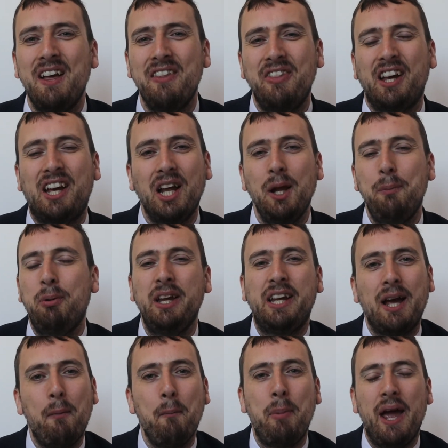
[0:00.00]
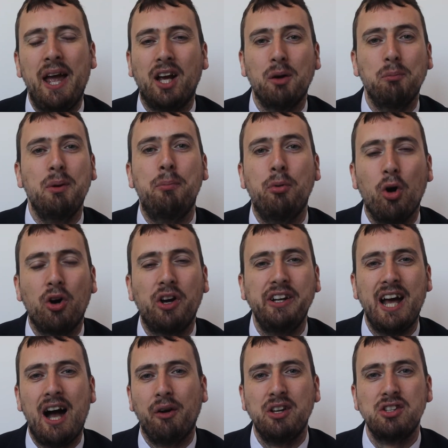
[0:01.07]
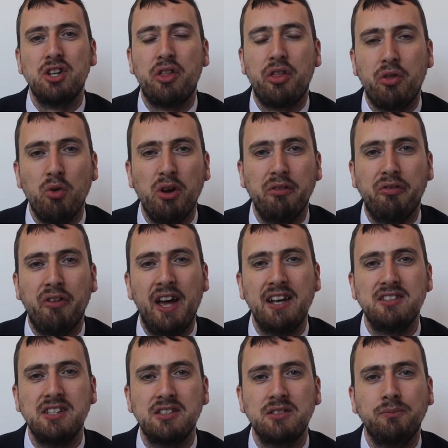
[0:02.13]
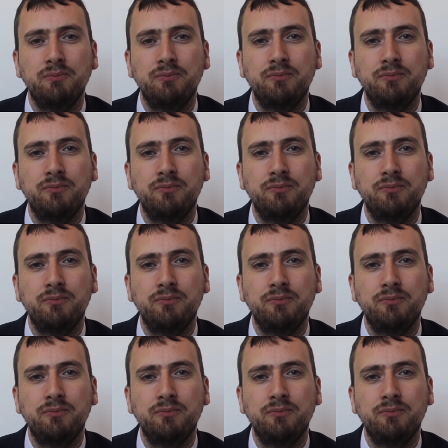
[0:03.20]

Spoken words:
The Gallipoli campaign can be broken down into three phases.